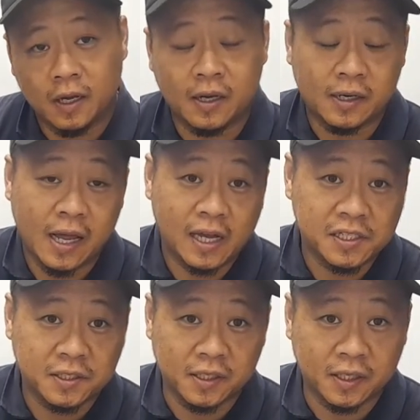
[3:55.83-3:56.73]
And
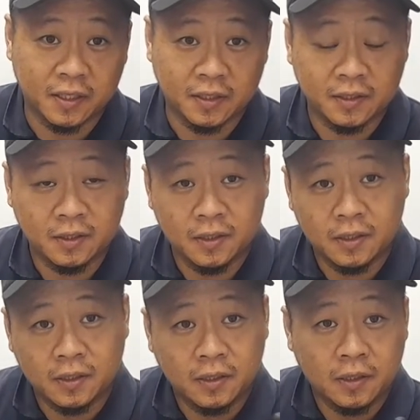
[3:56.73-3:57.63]
lastly,
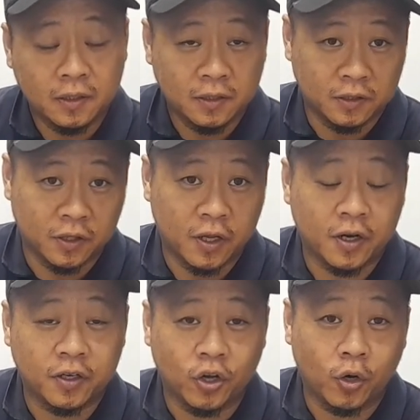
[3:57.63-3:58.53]
you're
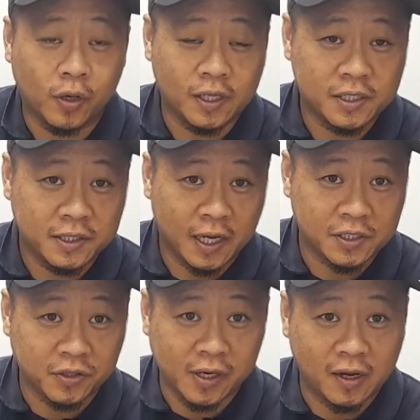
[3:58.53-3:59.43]
gonna notice
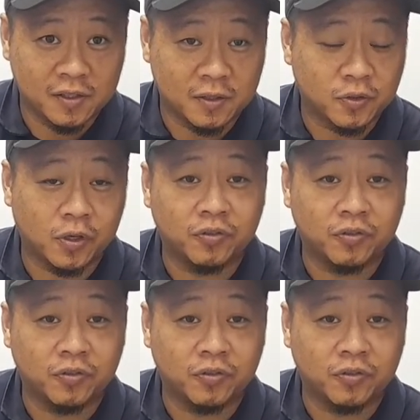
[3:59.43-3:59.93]
that you're gonna have some sort